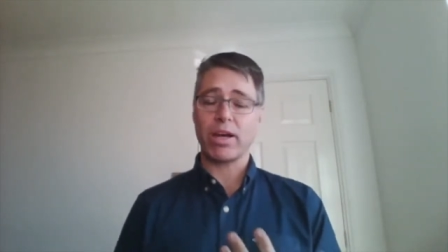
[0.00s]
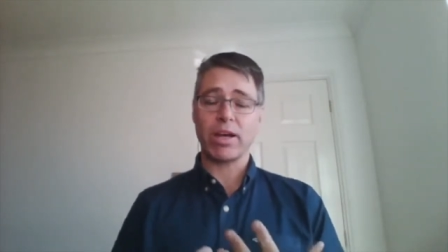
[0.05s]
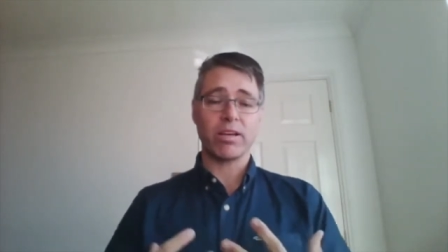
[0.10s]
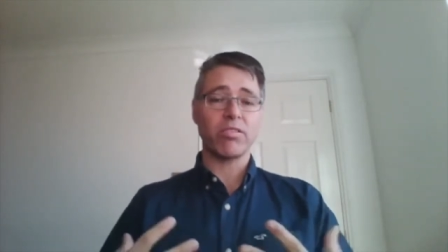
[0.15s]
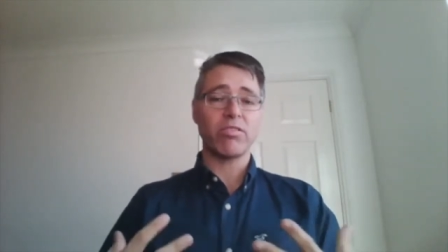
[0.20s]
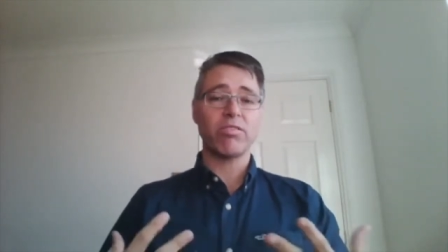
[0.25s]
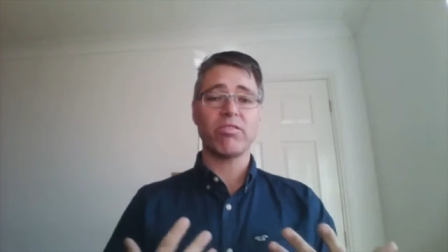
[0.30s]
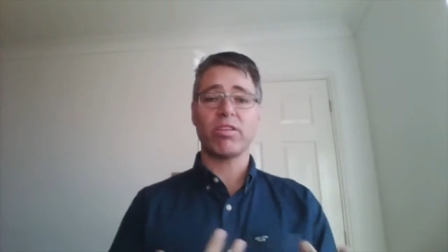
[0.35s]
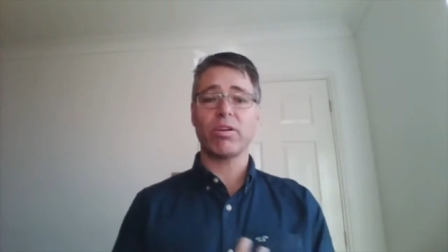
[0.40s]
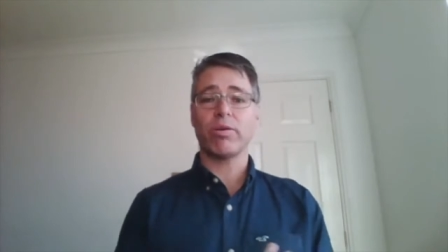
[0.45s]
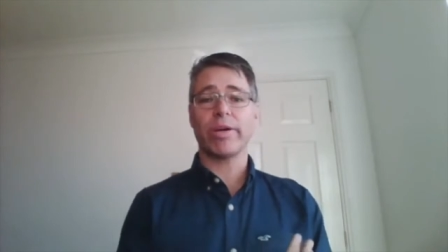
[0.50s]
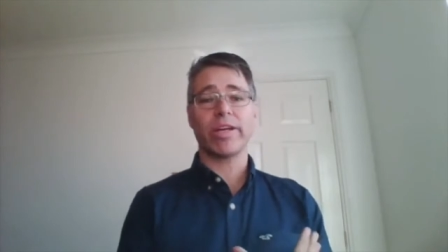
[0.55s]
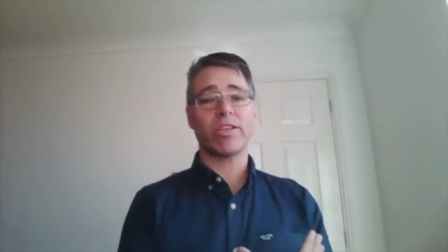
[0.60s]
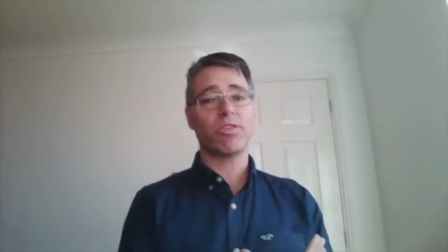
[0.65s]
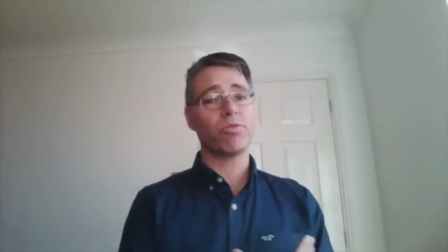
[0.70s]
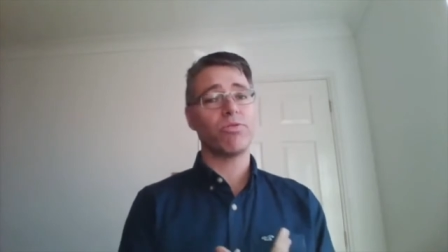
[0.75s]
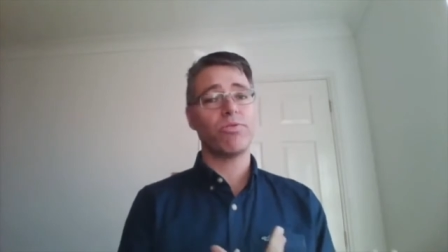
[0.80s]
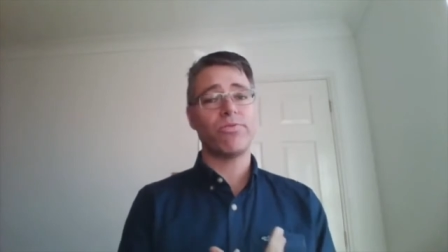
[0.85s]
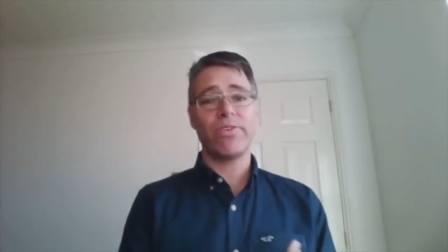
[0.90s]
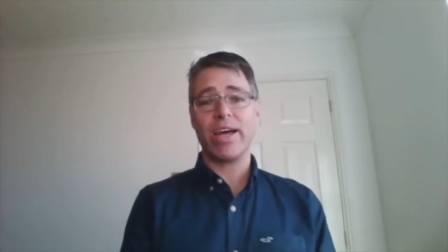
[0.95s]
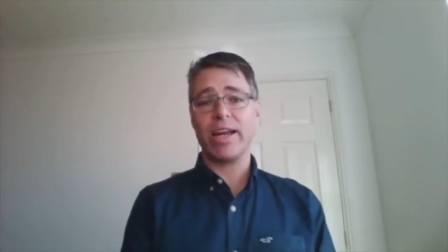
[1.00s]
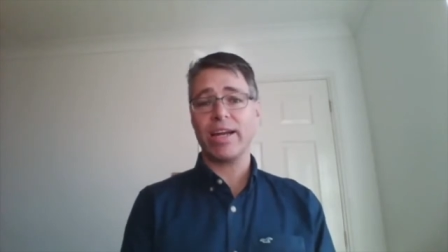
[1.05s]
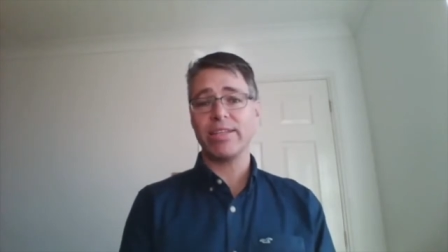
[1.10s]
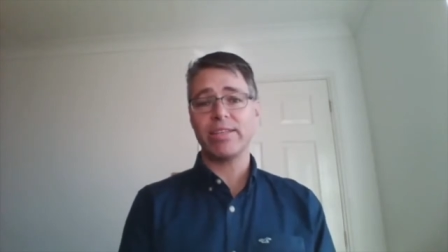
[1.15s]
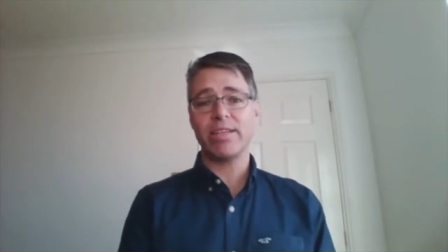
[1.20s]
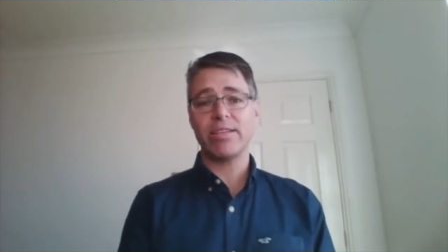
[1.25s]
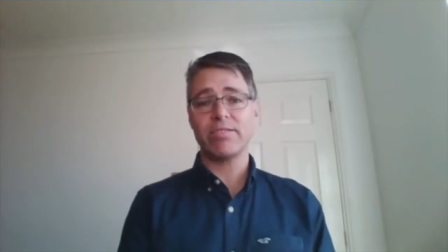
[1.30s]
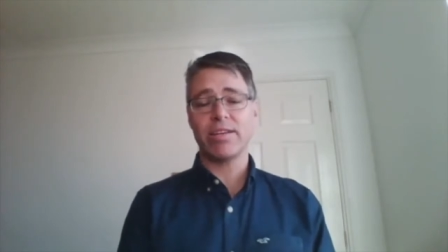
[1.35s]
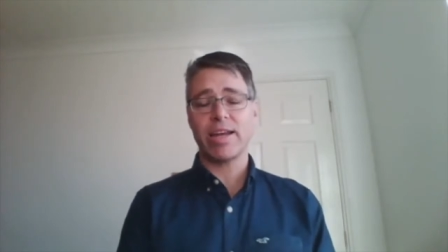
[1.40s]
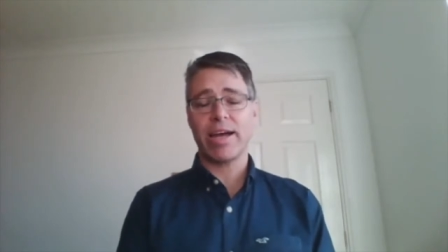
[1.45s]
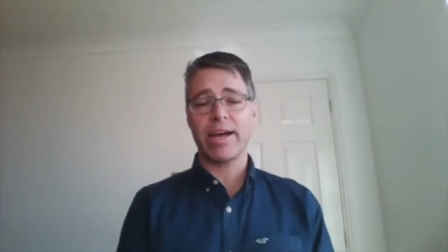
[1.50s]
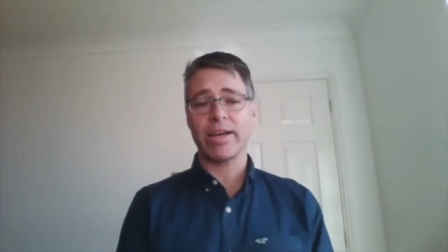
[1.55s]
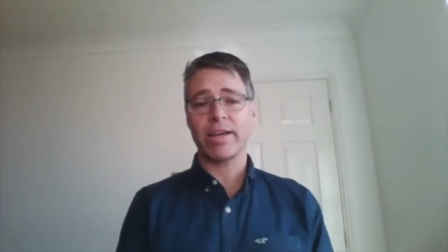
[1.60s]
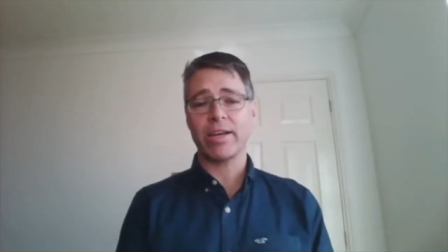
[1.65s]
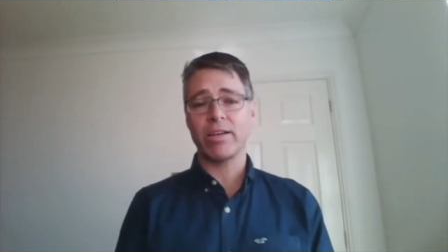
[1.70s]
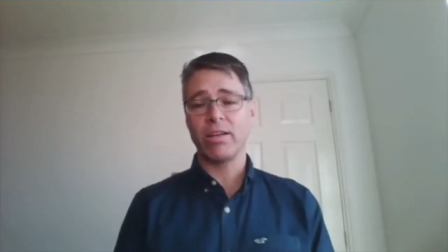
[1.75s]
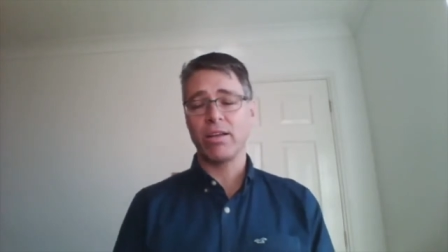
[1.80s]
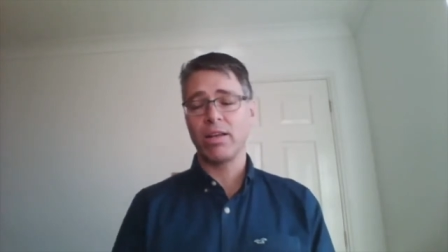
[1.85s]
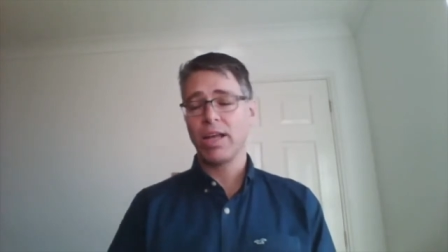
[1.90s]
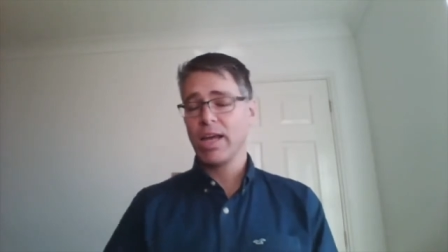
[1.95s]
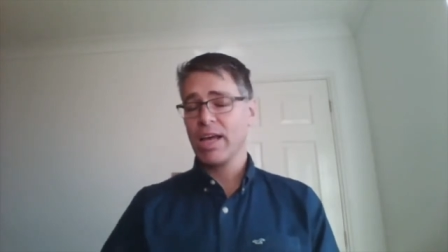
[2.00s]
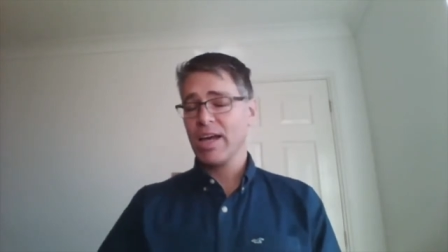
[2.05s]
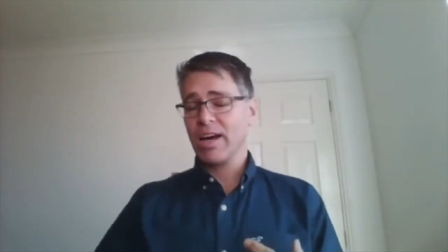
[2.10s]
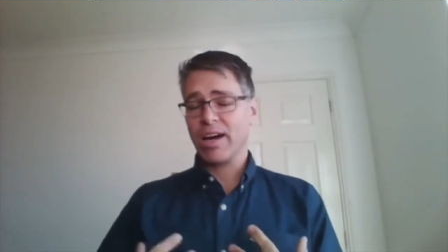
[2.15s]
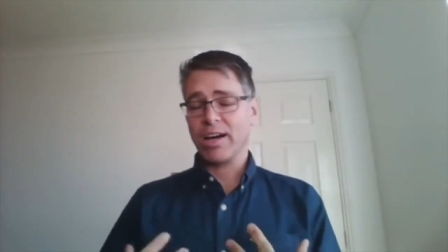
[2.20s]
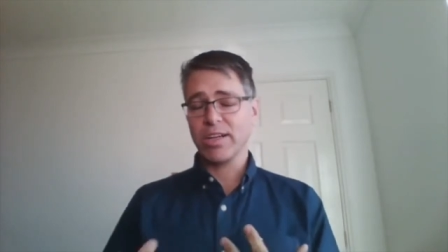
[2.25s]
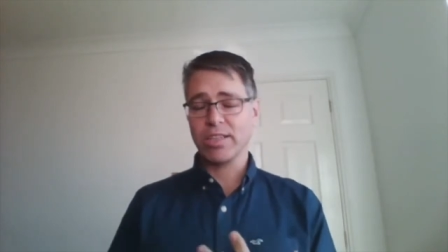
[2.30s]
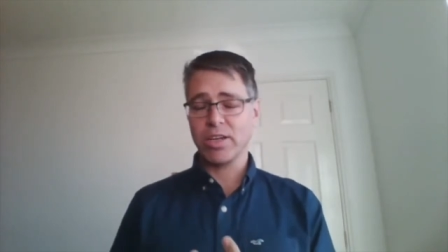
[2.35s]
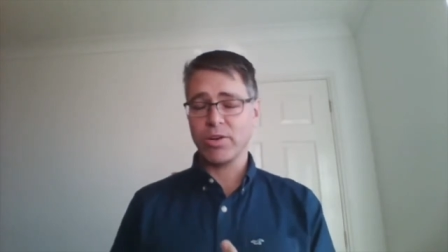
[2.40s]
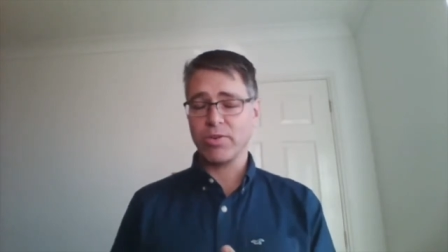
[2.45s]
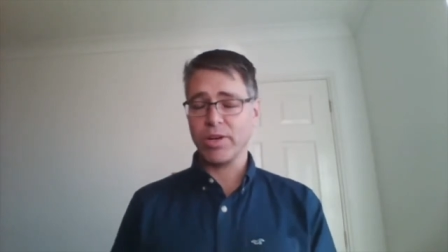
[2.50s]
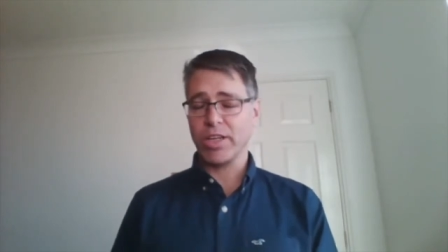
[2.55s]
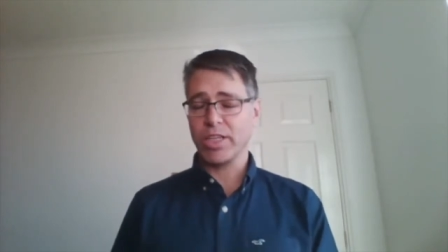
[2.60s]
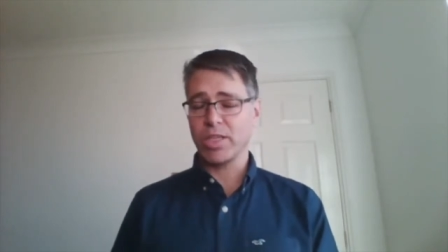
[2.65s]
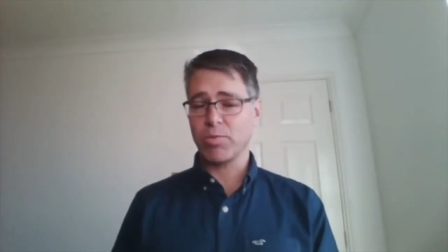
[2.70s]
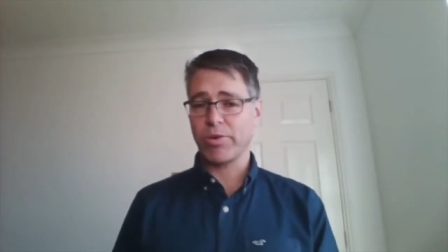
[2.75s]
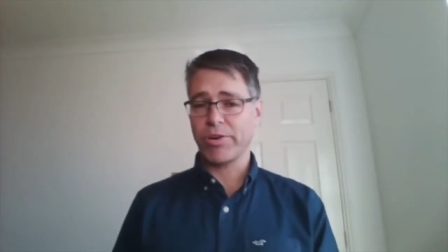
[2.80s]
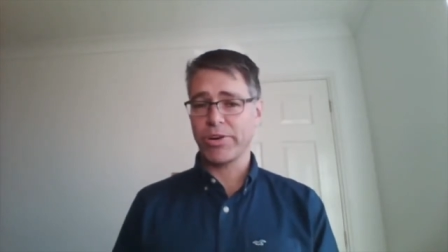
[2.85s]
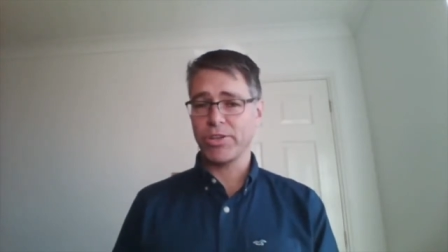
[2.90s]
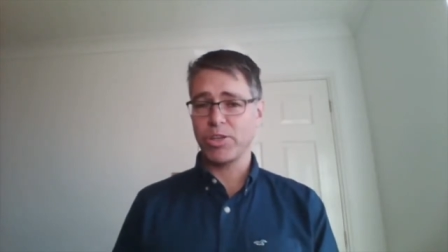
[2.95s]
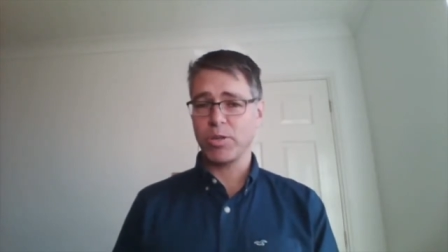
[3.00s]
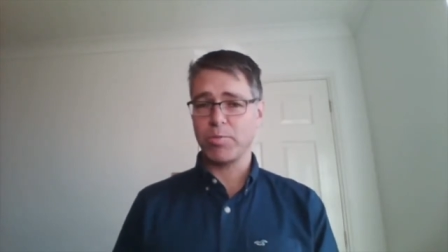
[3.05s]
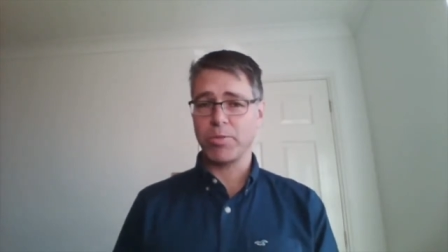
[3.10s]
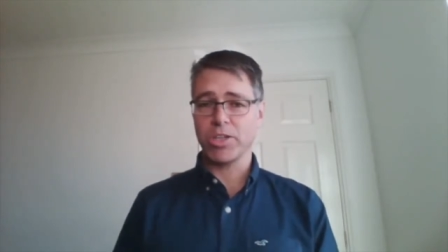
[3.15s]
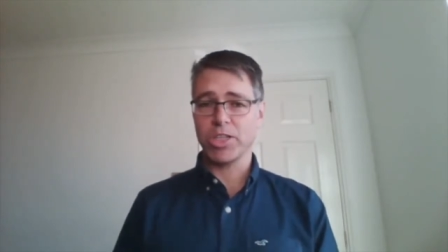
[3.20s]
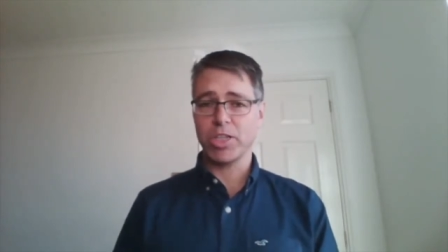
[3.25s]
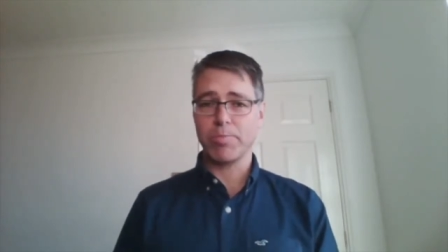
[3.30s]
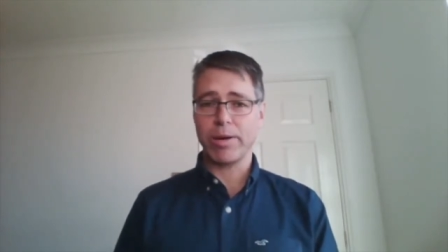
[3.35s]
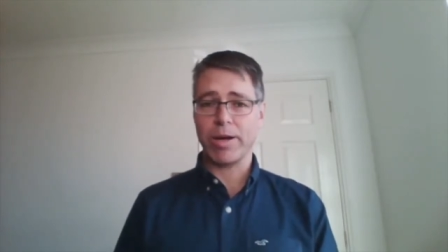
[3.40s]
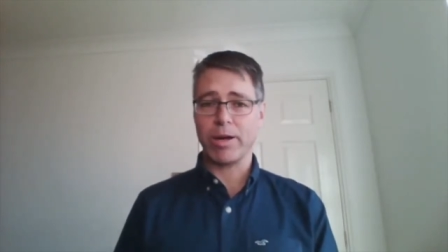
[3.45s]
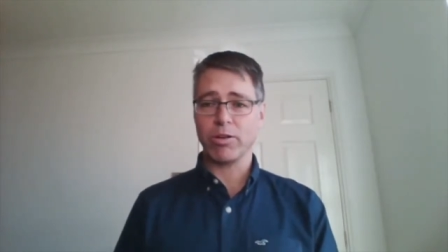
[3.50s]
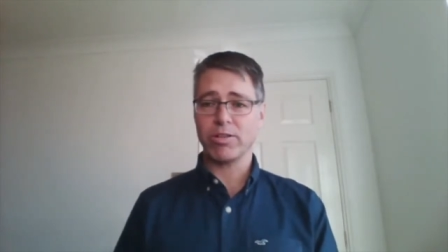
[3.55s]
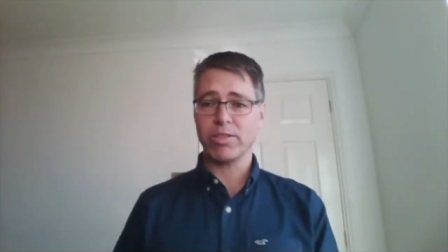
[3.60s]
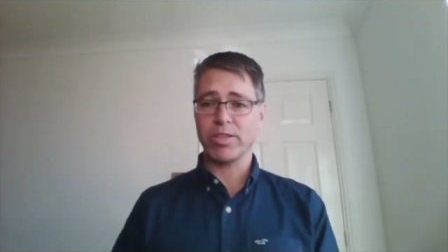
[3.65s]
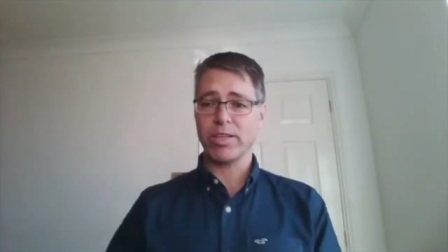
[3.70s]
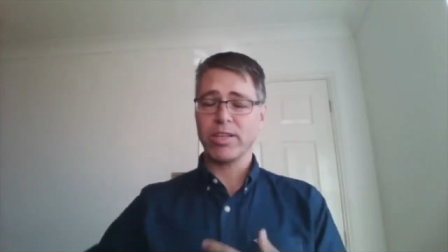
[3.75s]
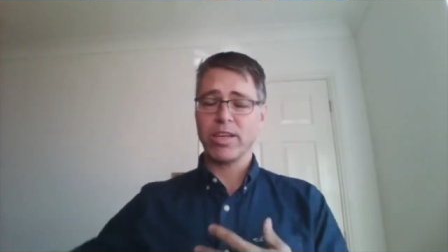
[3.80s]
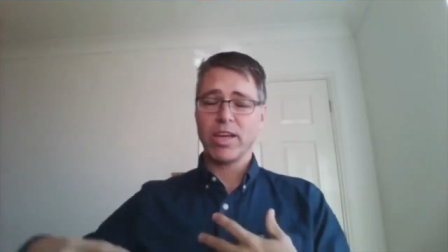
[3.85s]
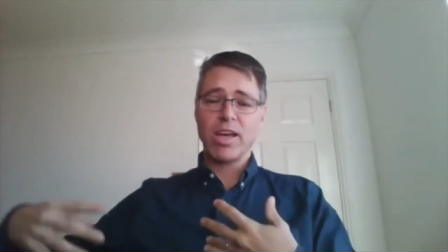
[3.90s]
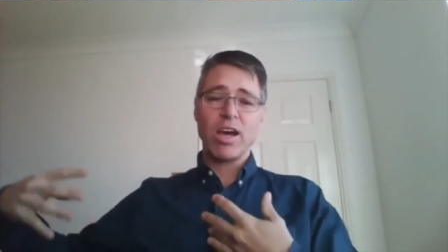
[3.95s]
I can still get to a fairly decent angle. I don't need to worry too much about it.